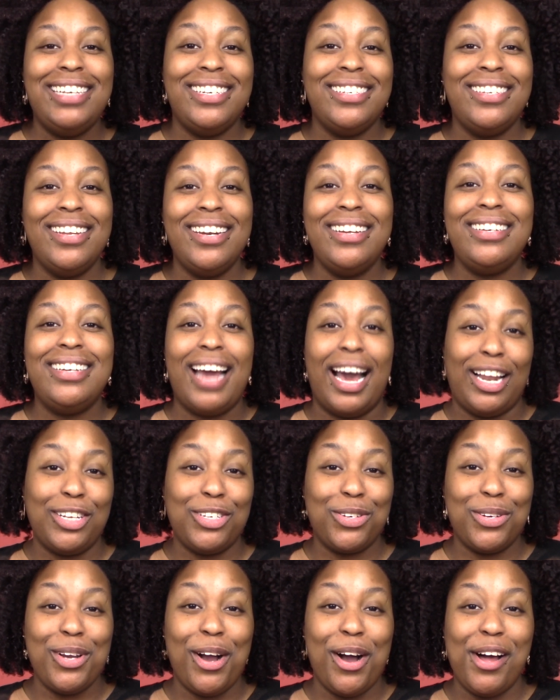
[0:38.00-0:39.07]
just did a Dollar
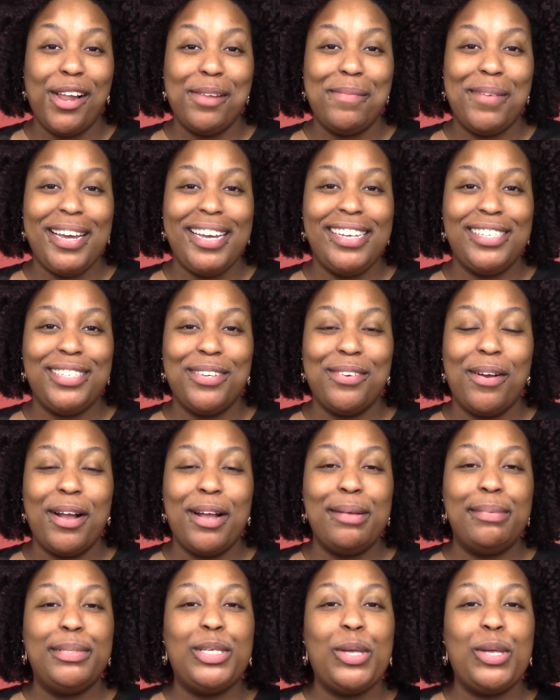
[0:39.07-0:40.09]
Tree haul on my Instagram,